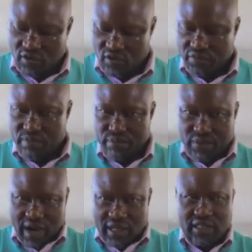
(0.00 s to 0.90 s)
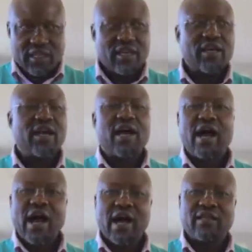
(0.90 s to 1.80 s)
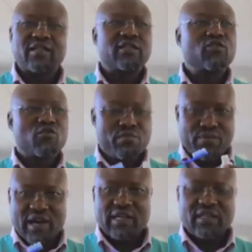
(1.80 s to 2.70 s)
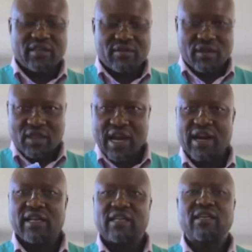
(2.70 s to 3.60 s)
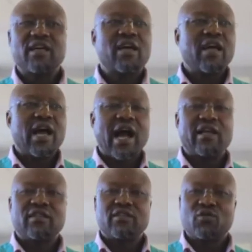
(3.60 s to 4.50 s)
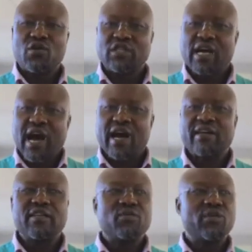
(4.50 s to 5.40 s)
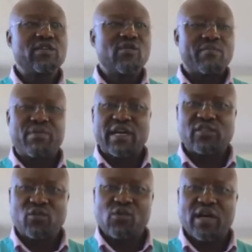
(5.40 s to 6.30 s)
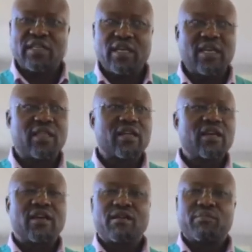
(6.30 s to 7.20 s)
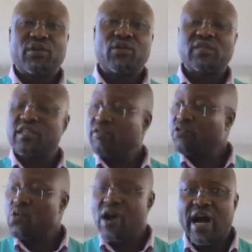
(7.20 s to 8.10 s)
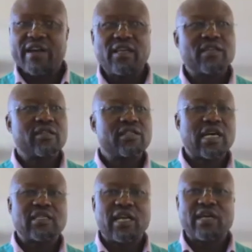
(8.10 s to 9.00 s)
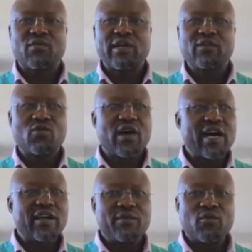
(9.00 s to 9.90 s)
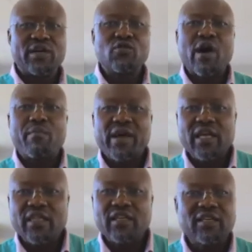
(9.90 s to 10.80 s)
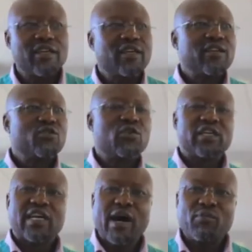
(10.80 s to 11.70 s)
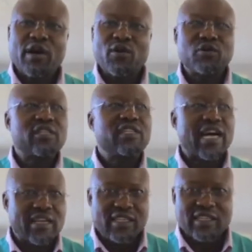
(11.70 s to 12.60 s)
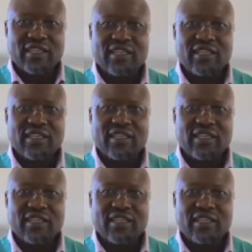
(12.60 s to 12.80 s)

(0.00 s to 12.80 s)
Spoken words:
toothbrush and you brush thoroughly. And don't hurry when you are brushing your teeth, because if you hurry, just like when you hurry when you are bathing, you will come out dirty.